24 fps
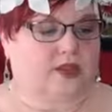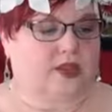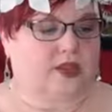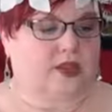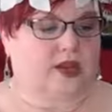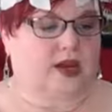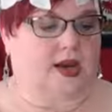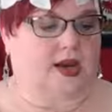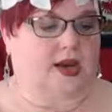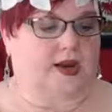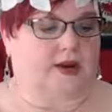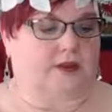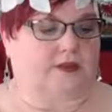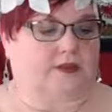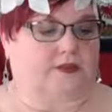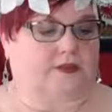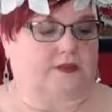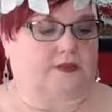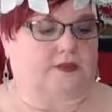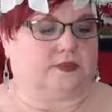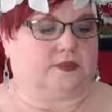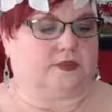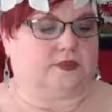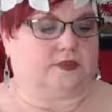
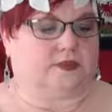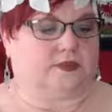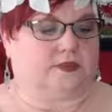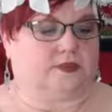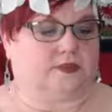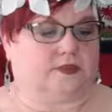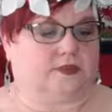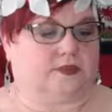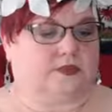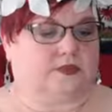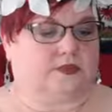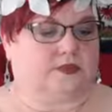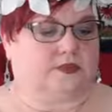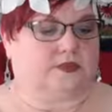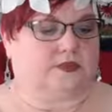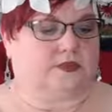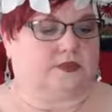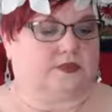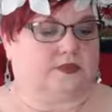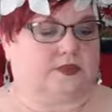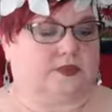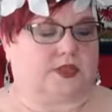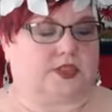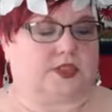Um,
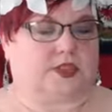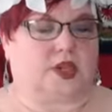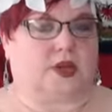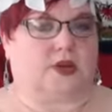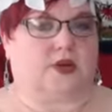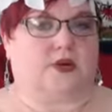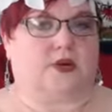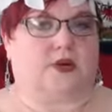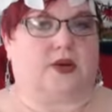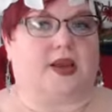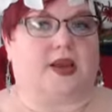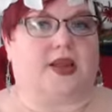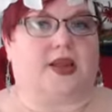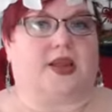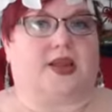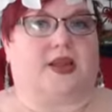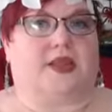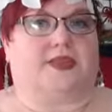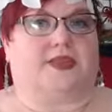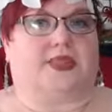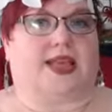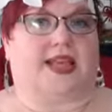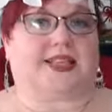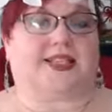so
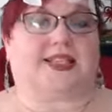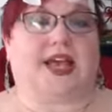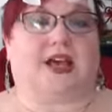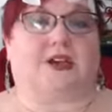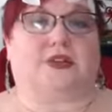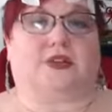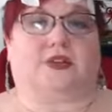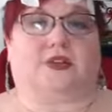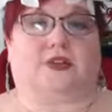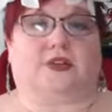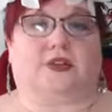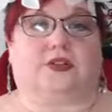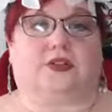that's how the,